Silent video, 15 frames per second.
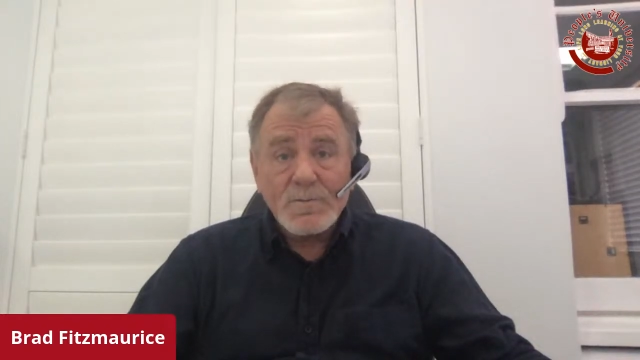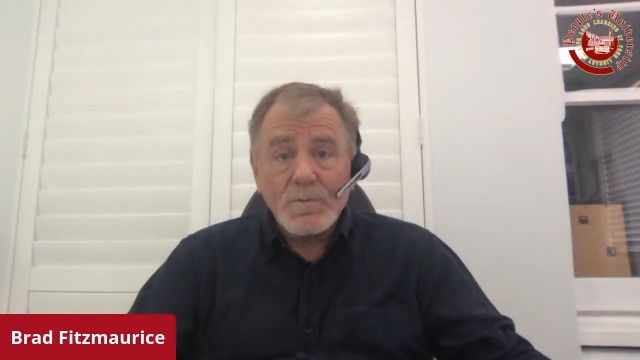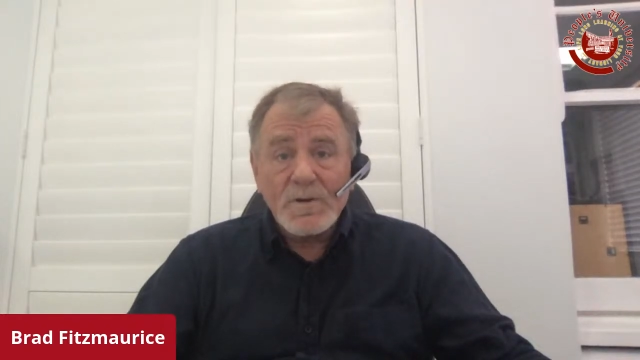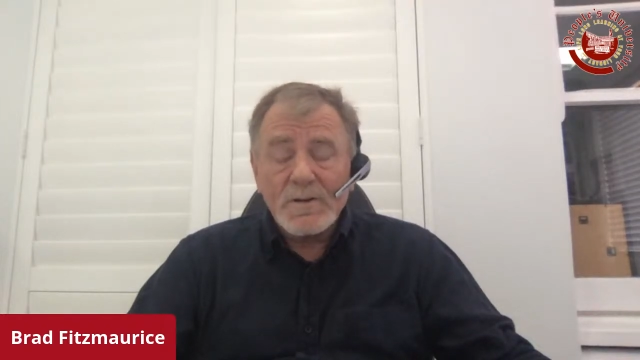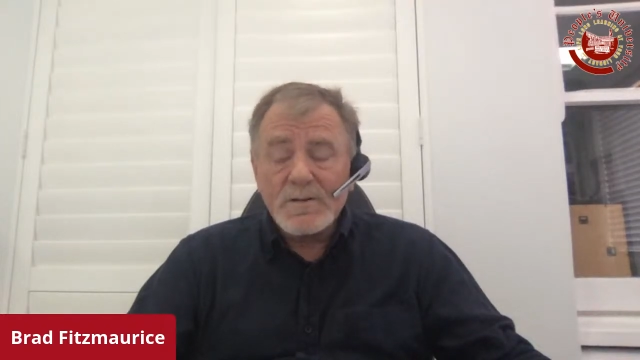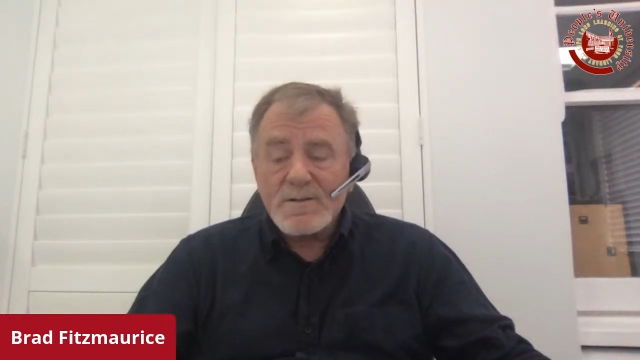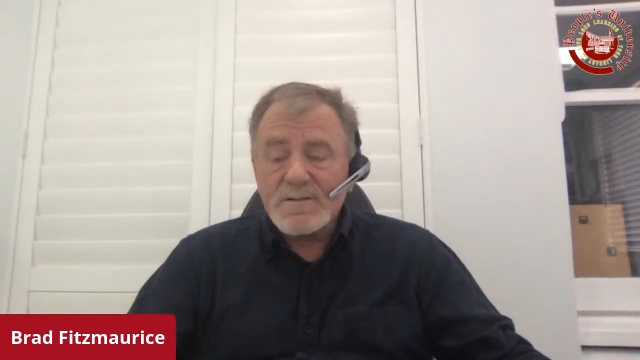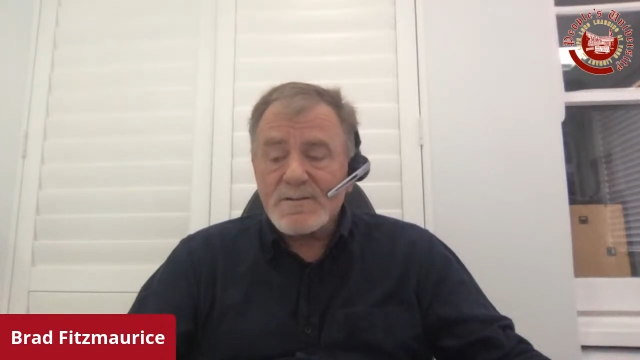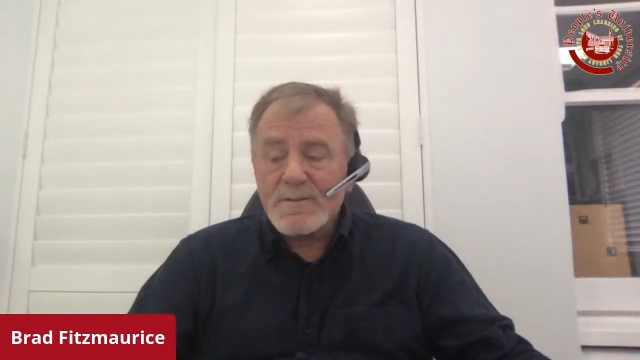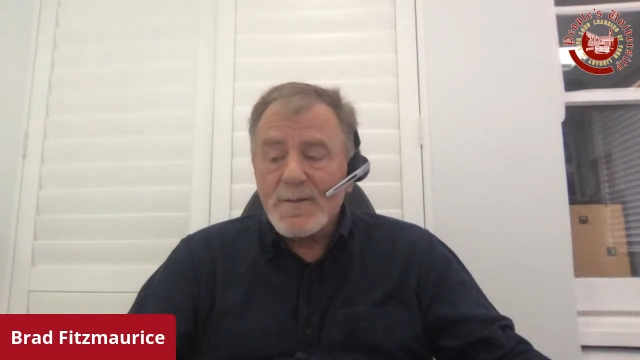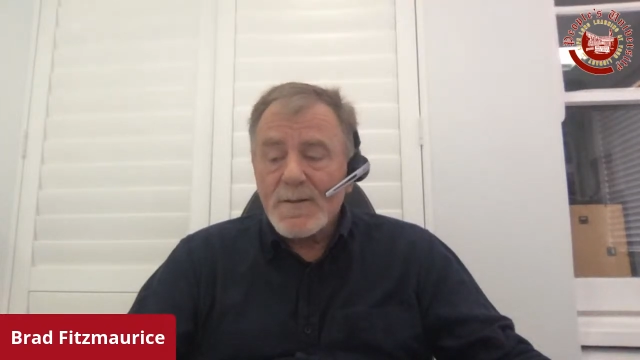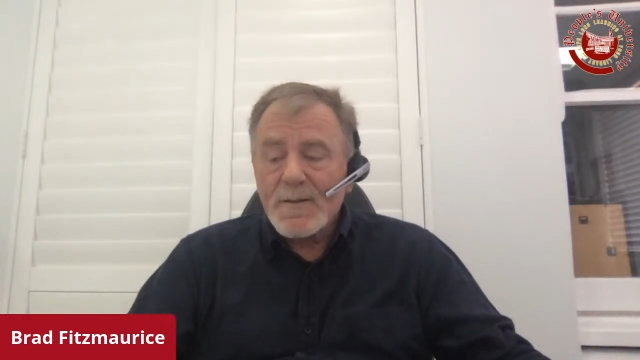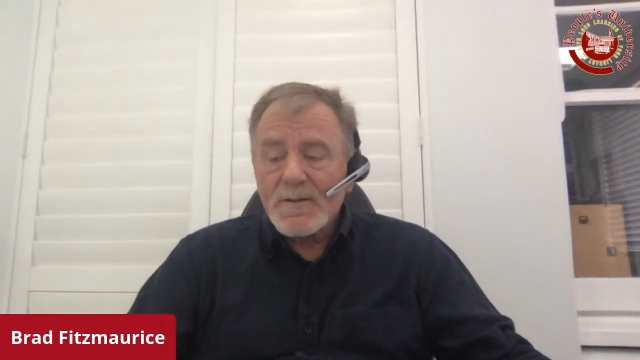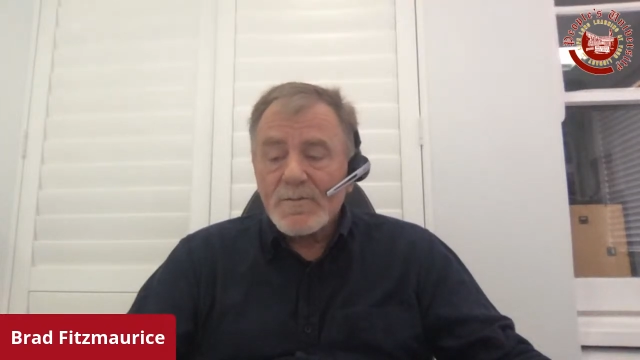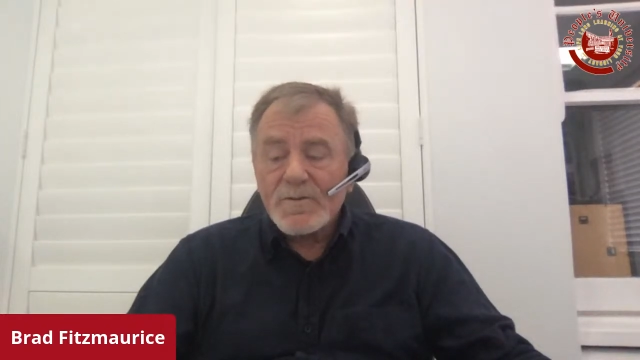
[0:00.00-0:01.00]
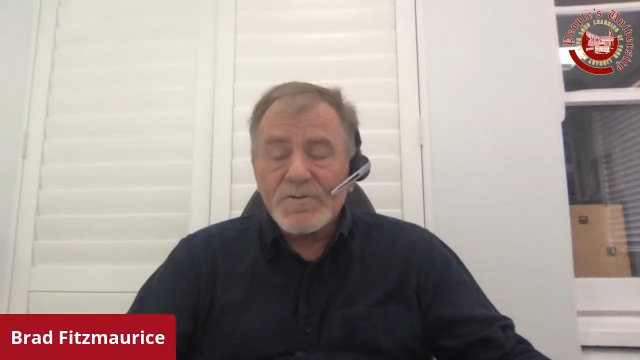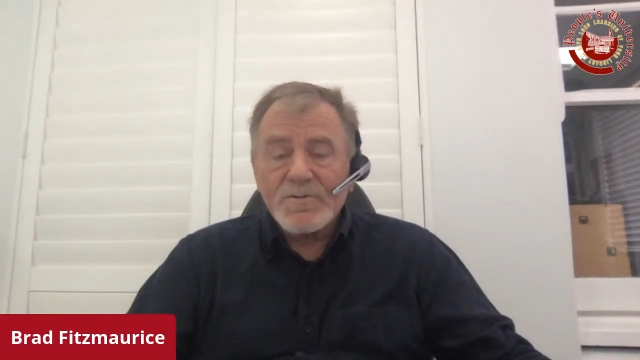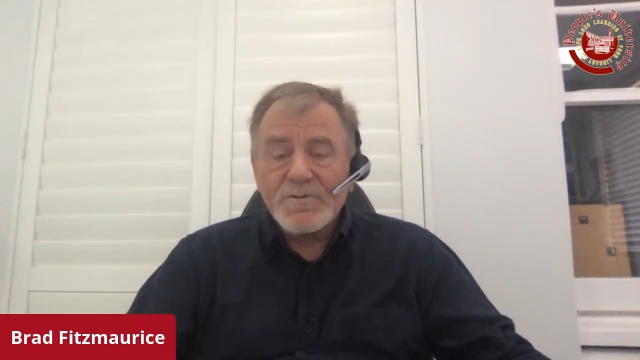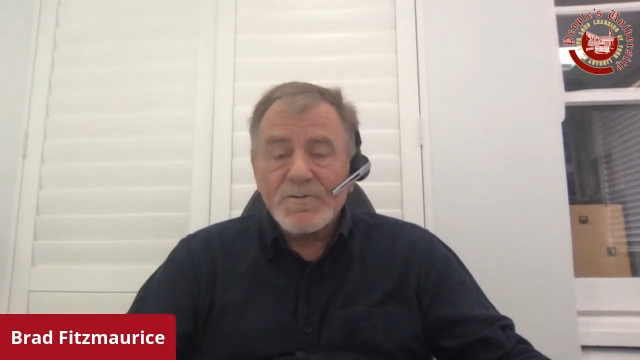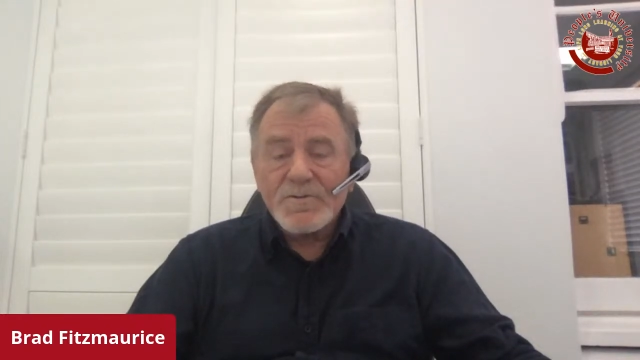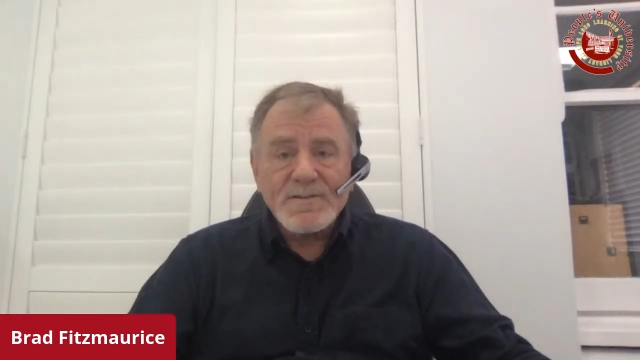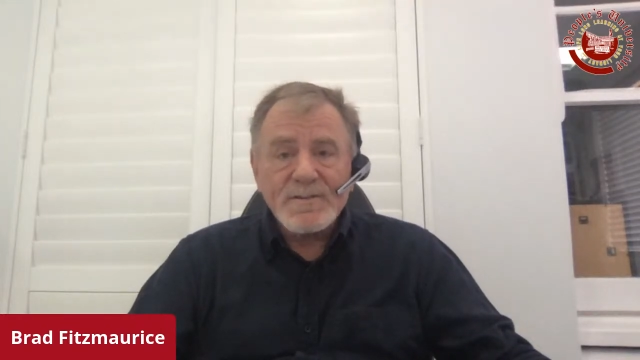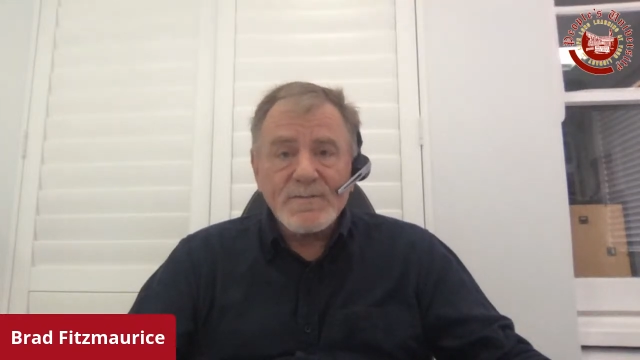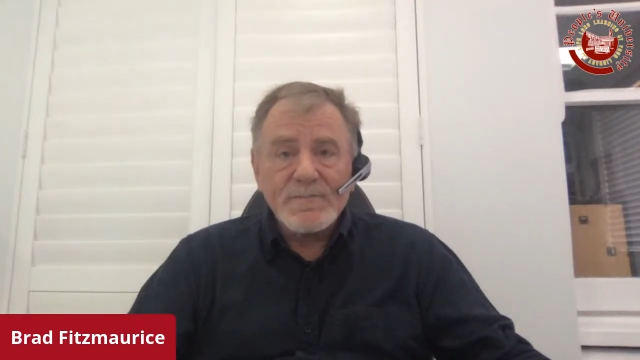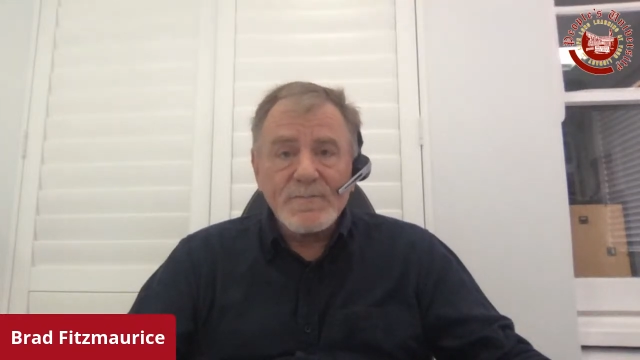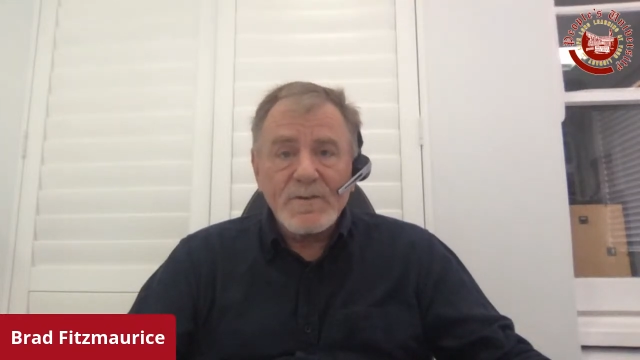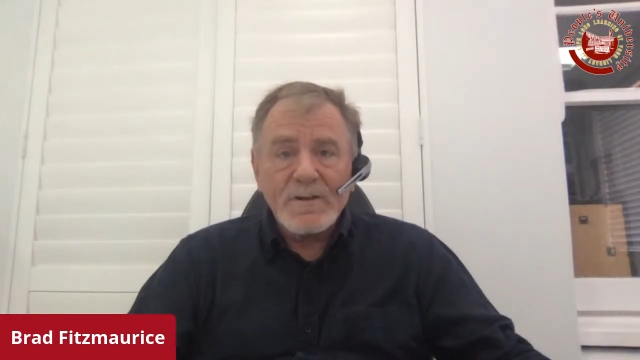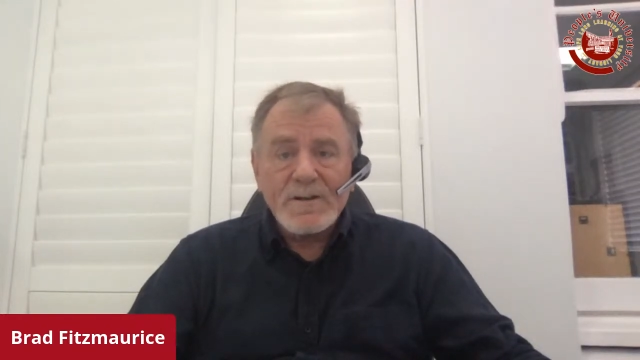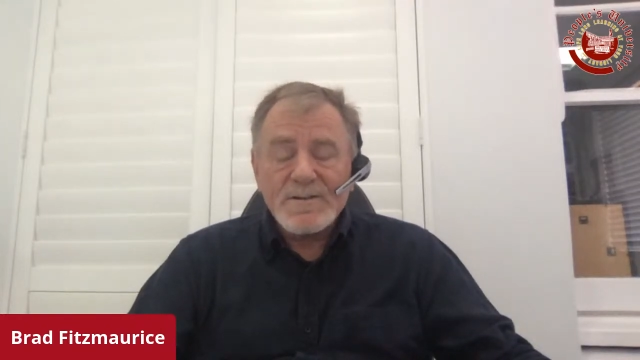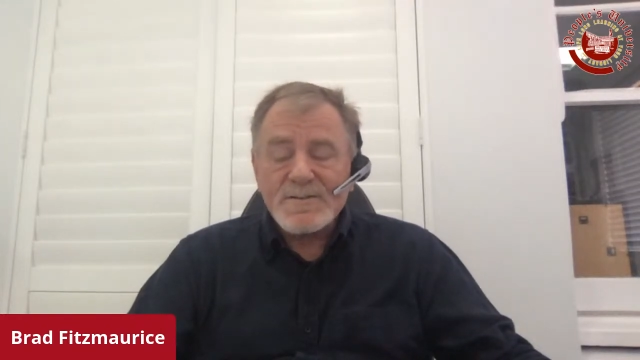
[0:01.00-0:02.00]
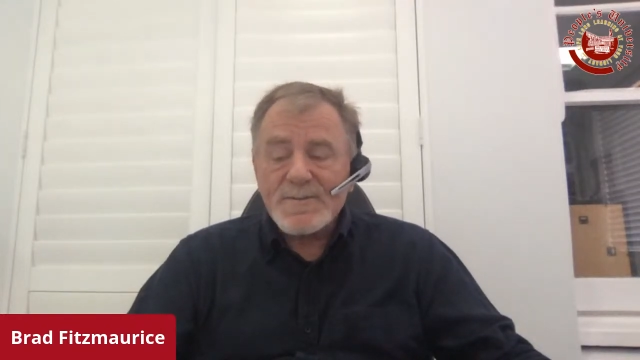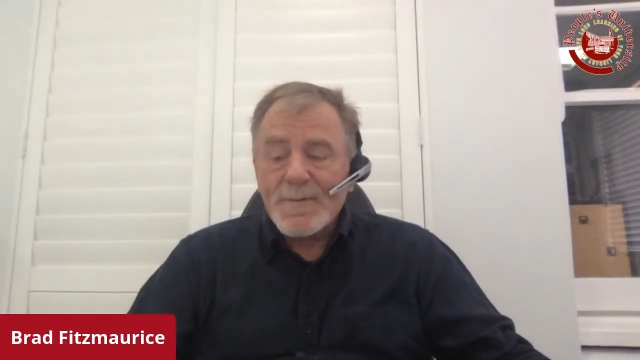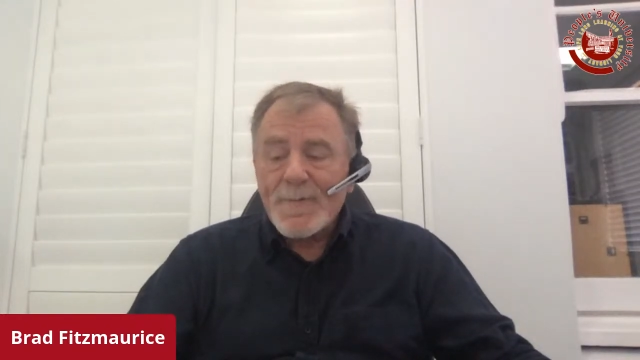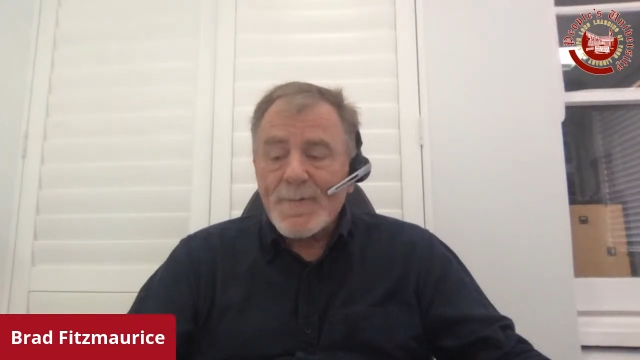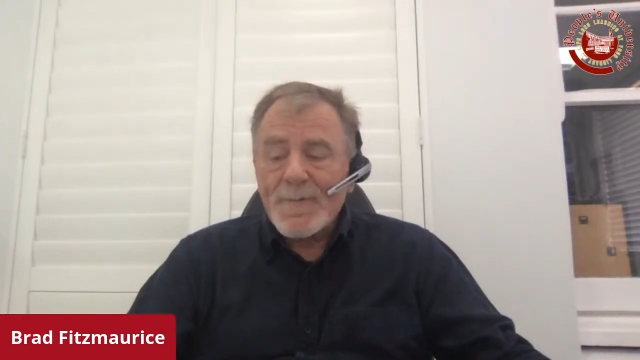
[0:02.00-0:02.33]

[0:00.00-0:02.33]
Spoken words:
witness the transit of Venus.